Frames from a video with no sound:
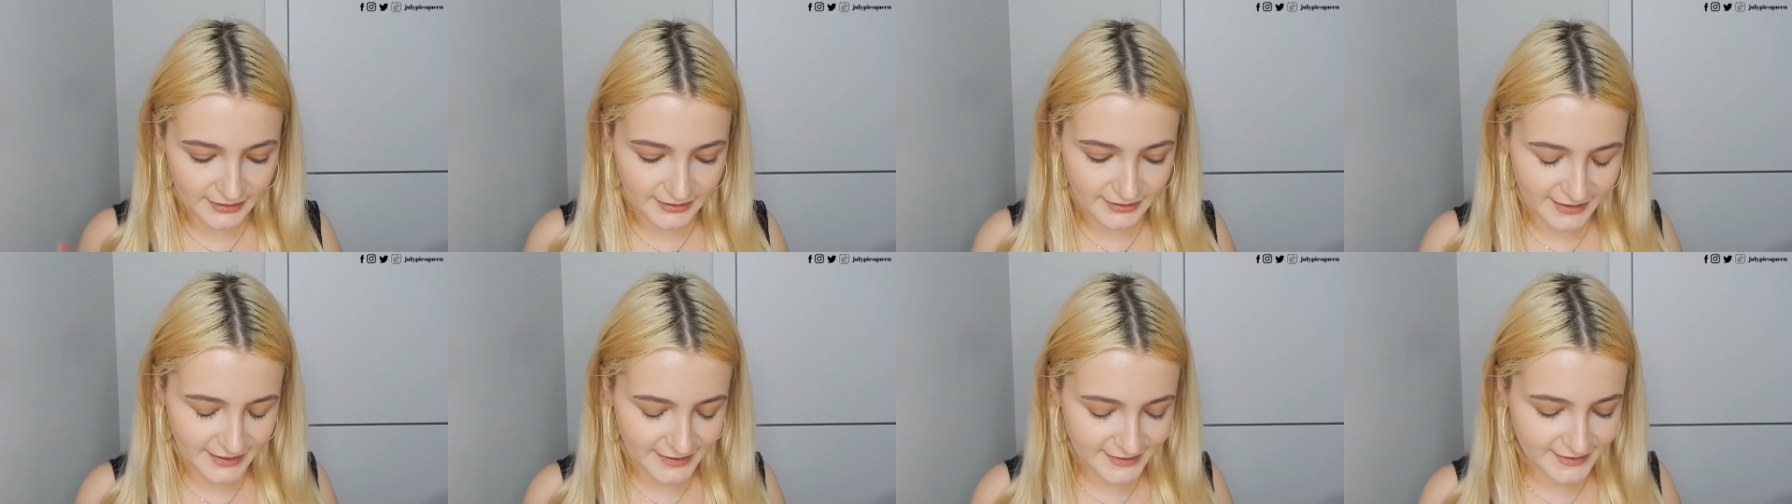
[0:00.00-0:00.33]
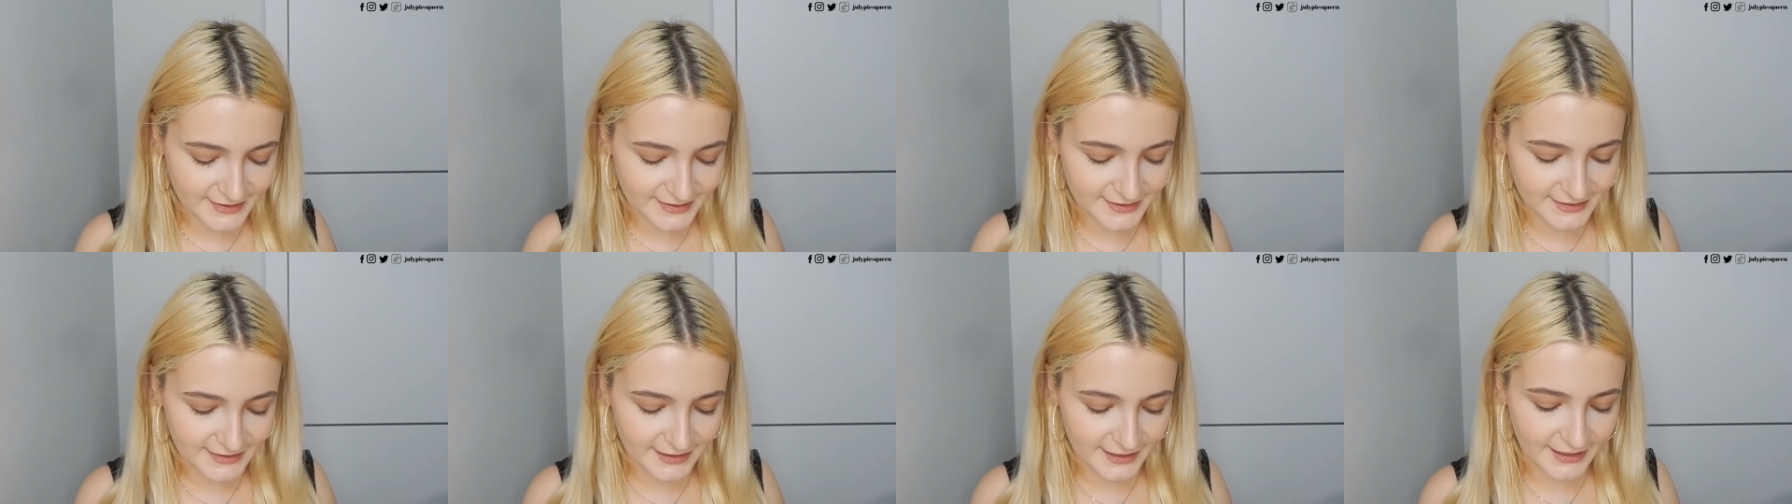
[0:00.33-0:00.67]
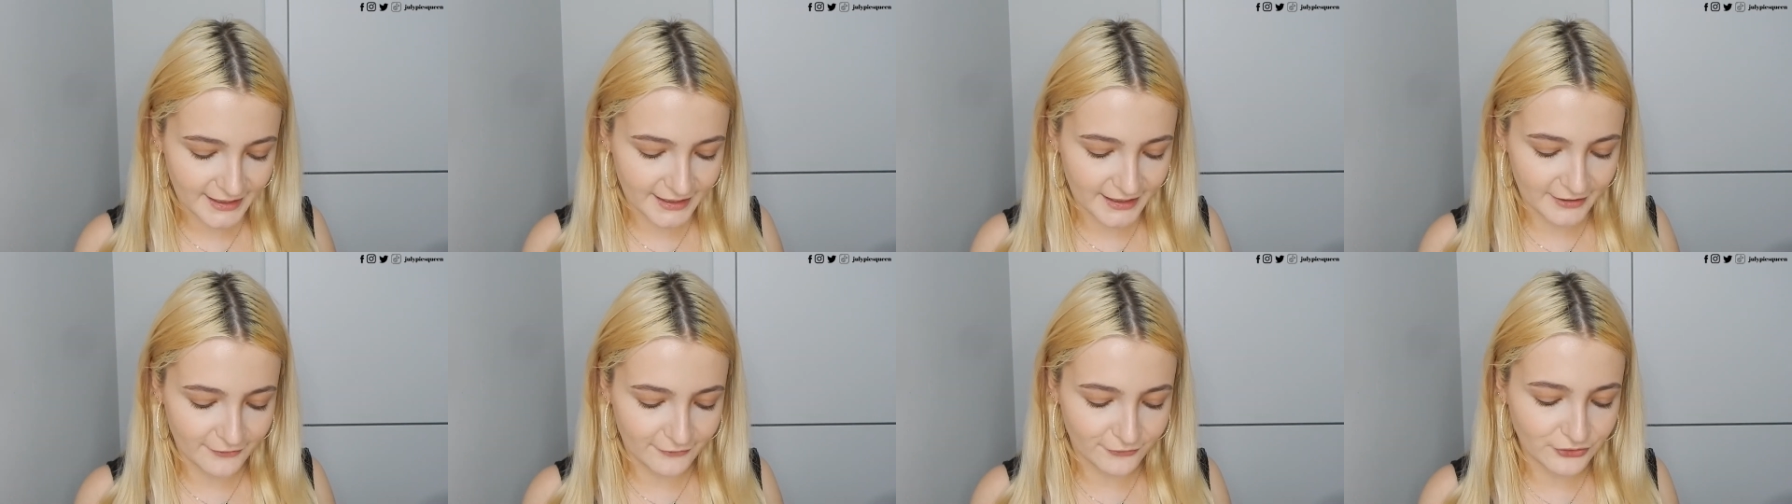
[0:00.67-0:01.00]
let's
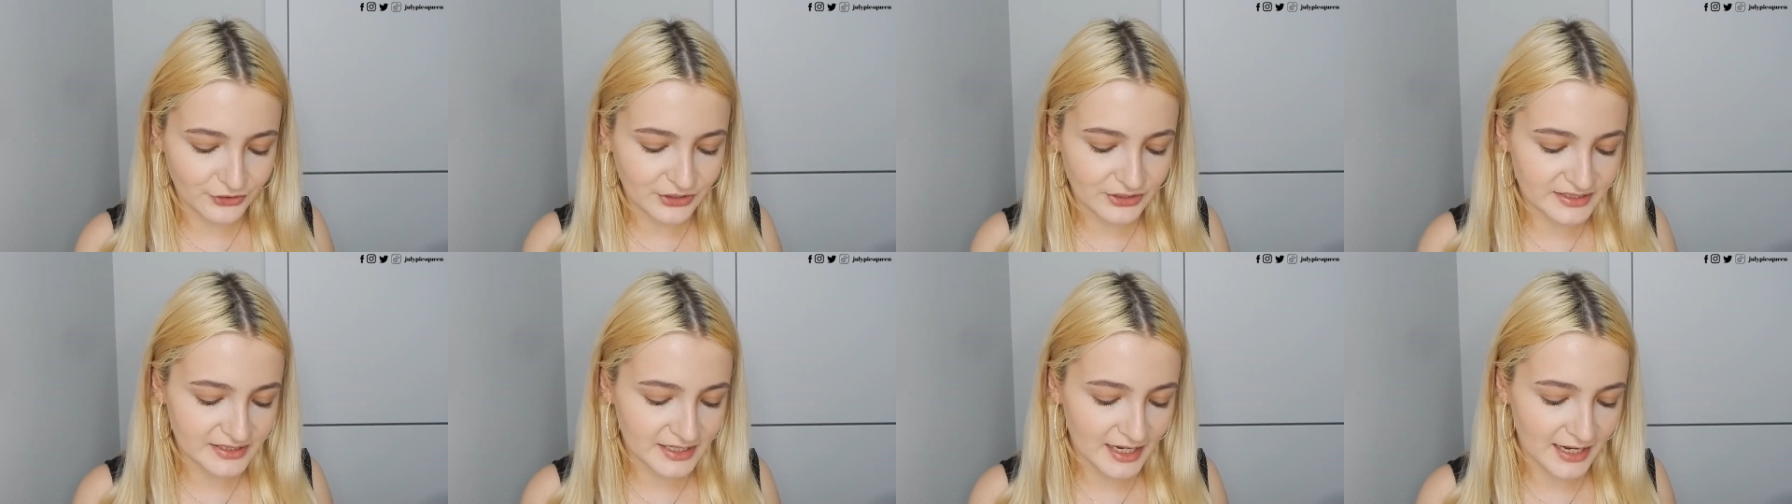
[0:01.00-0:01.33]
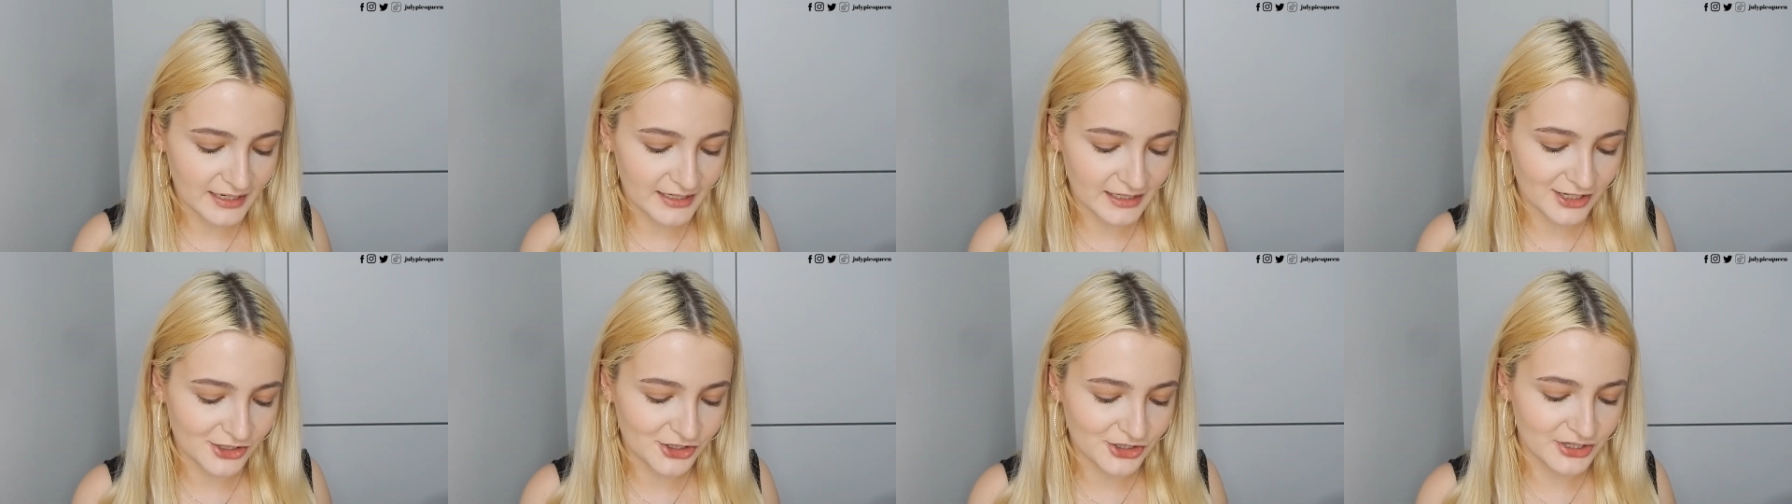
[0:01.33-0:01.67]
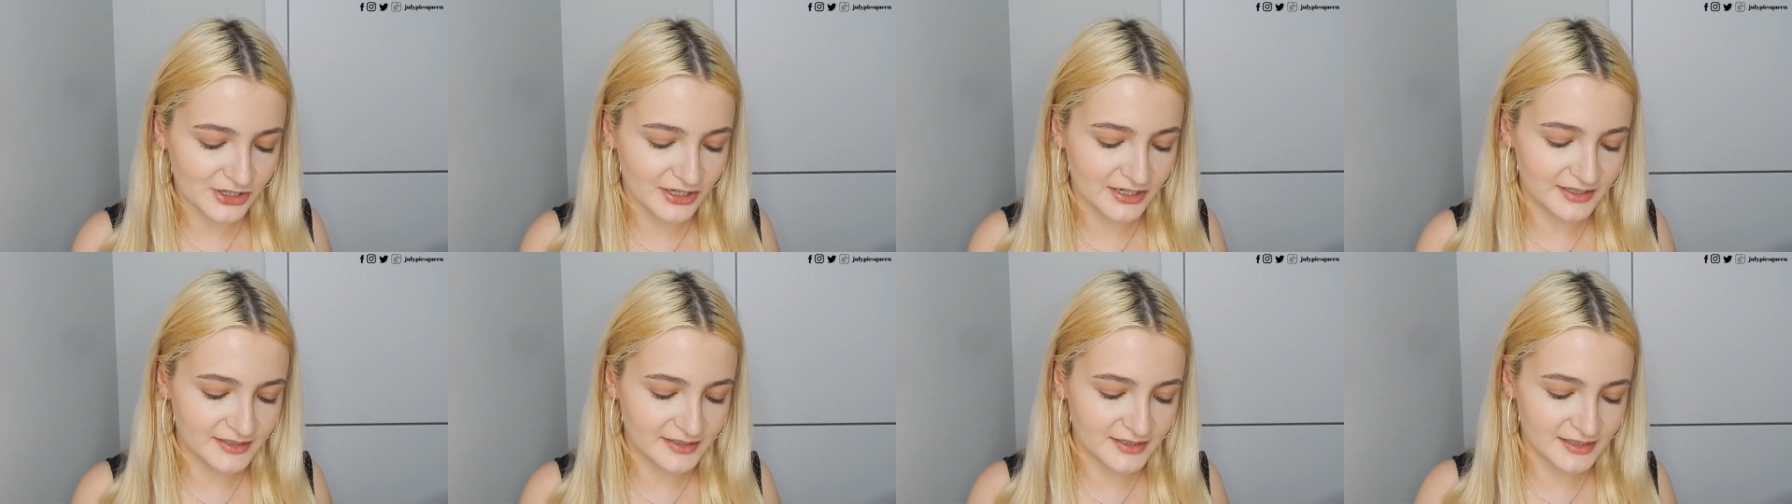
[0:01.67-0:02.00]
see if this
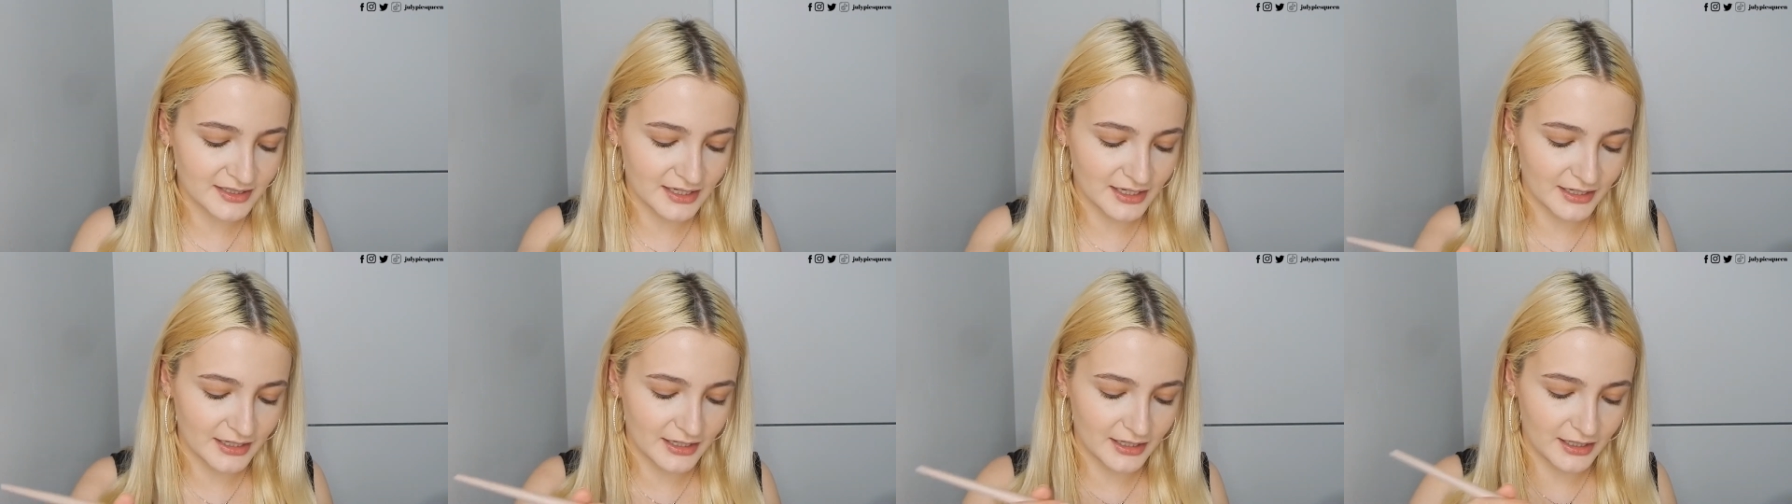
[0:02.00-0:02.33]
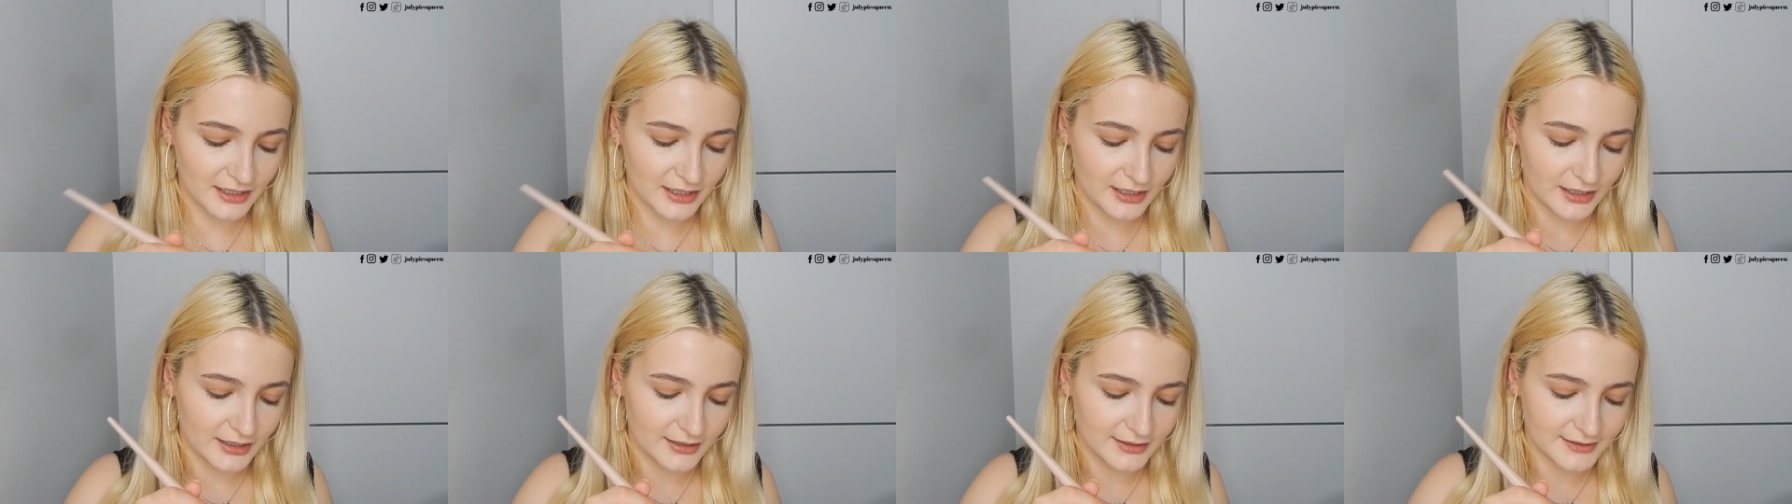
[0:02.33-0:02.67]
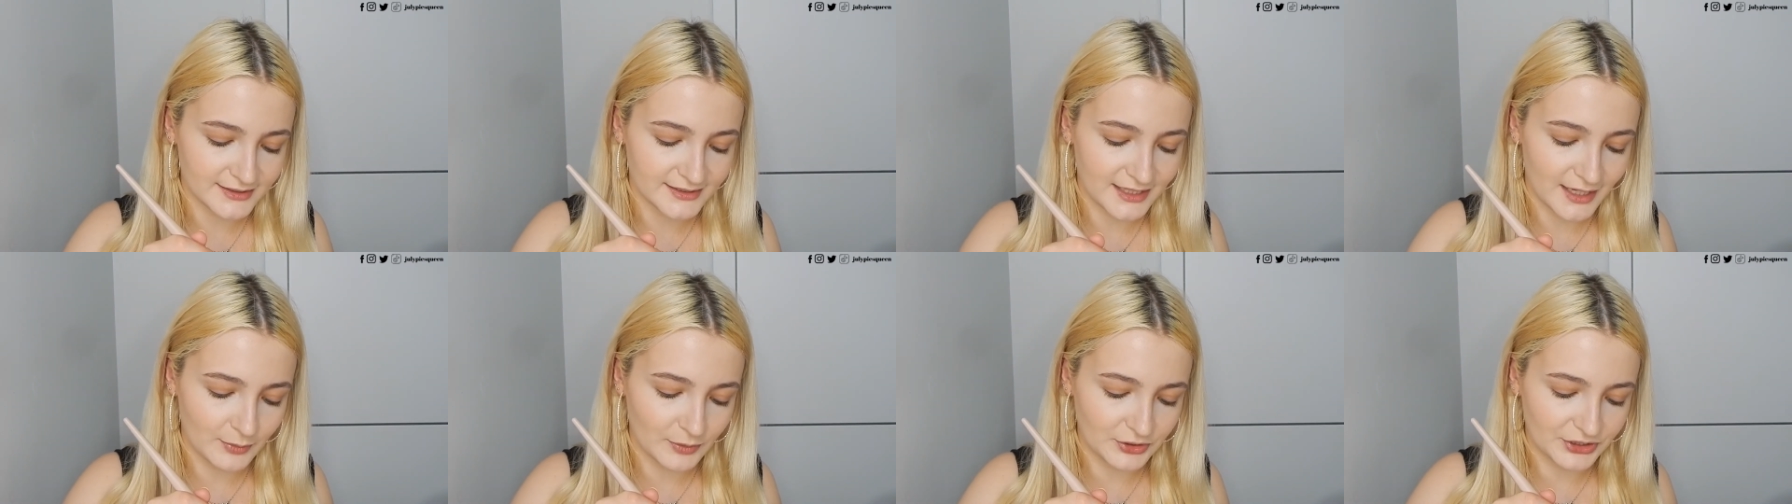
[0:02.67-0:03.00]
highlighter is gonna
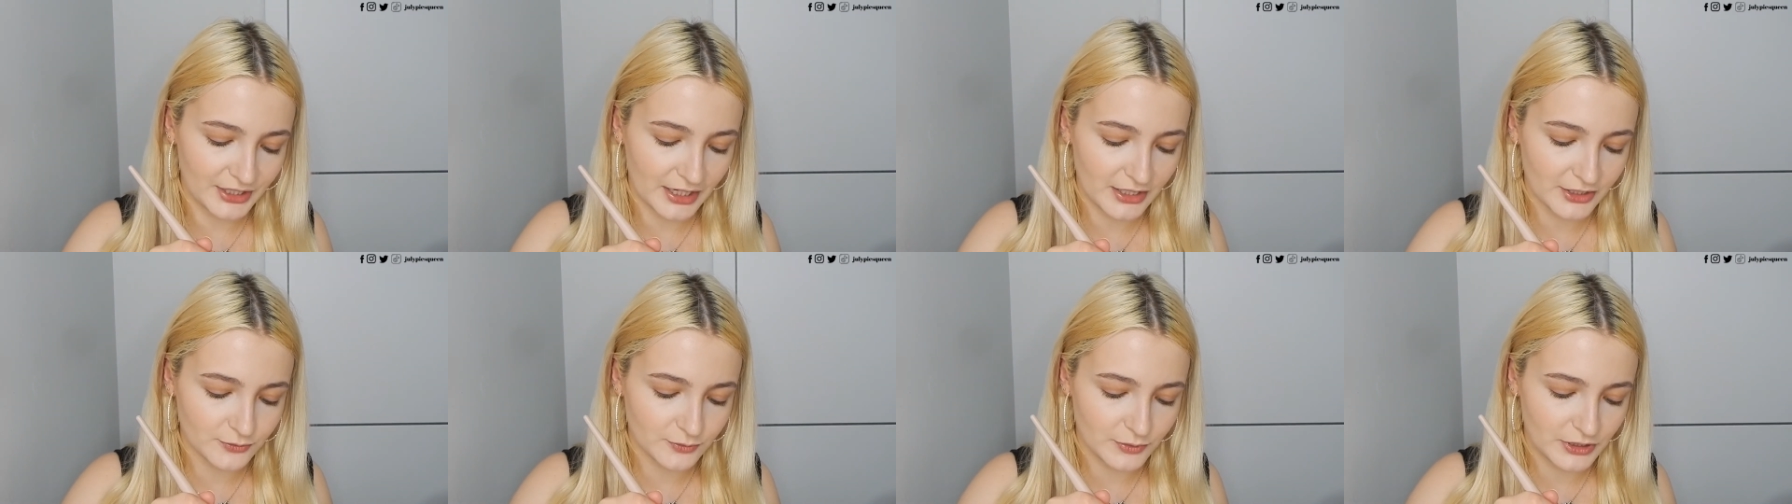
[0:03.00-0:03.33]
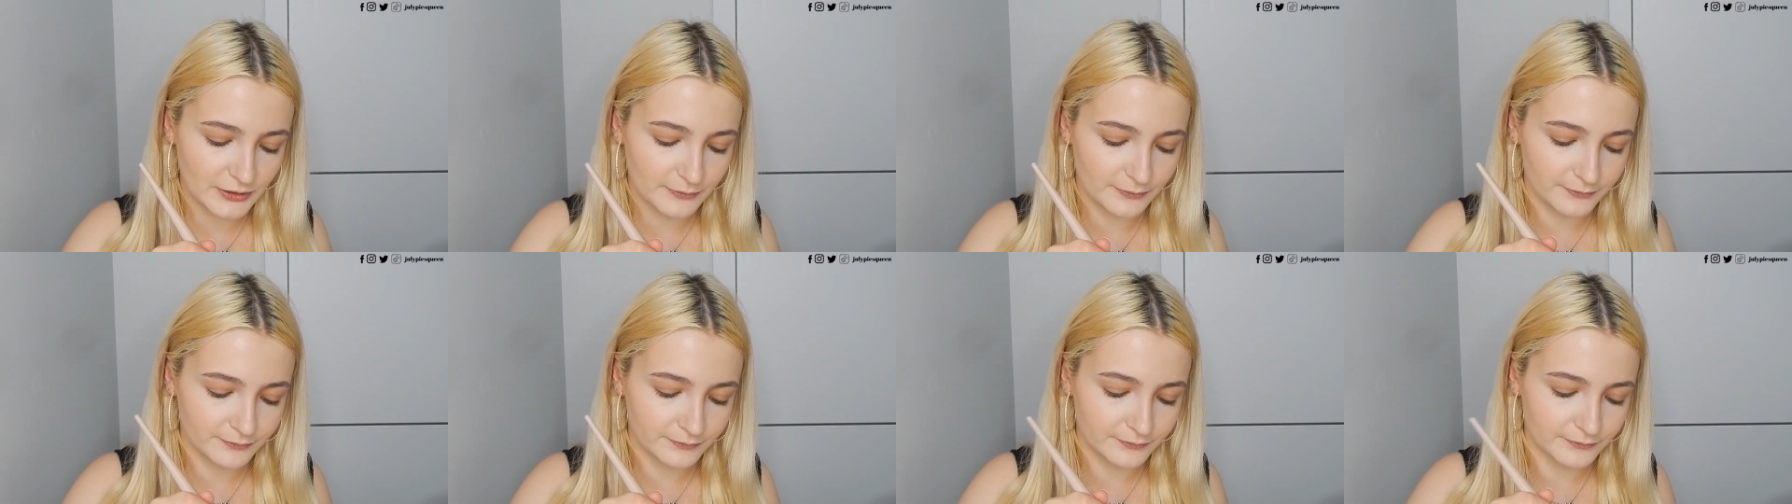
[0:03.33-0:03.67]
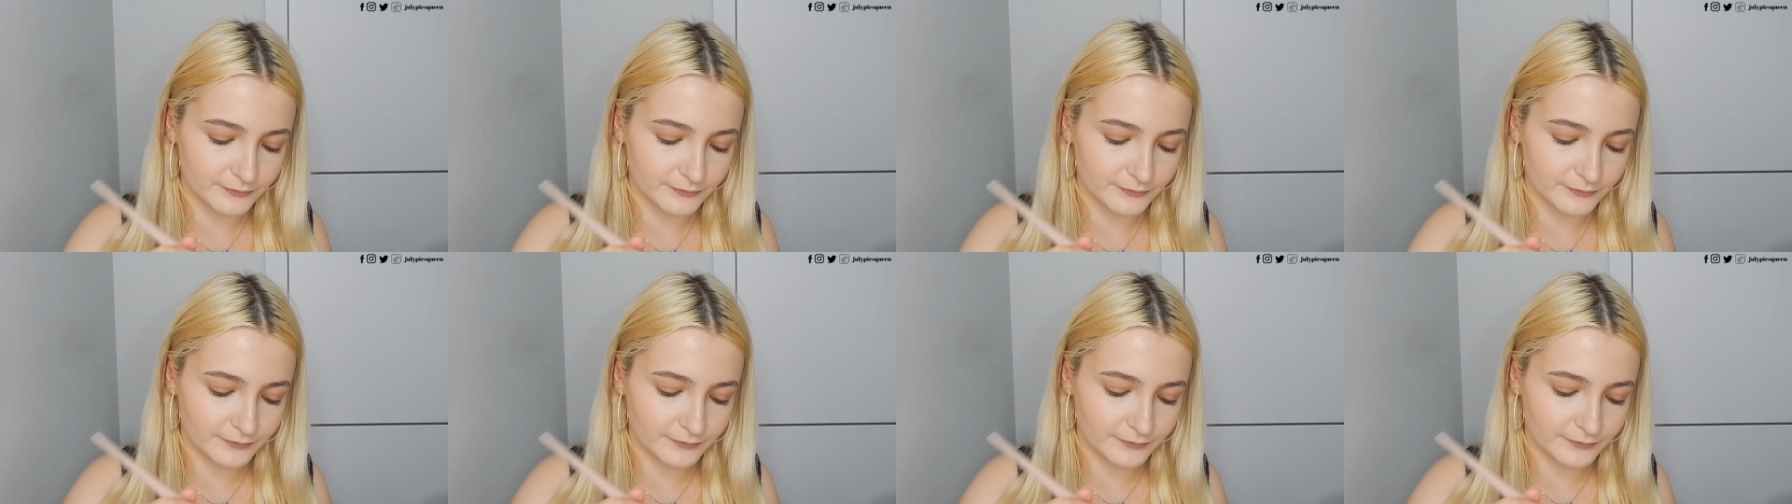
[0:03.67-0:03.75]
sabotage me